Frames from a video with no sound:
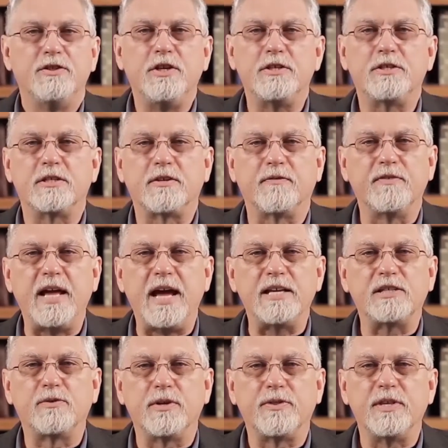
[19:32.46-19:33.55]
Jesus of
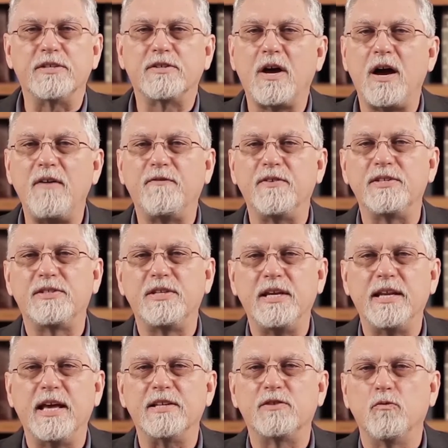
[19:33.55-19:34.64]
Nazareth is often
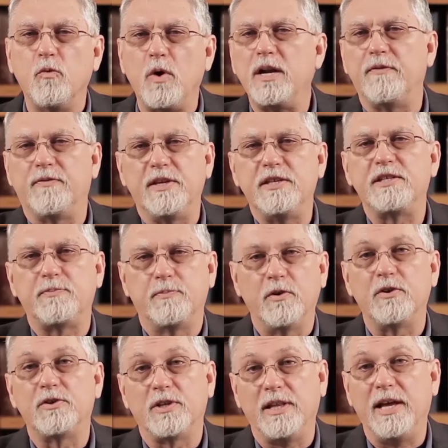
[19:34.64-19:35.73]
seen as one of these
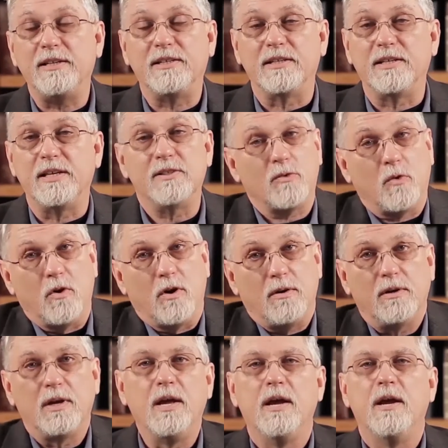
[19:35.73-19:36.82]
spiritual entities, or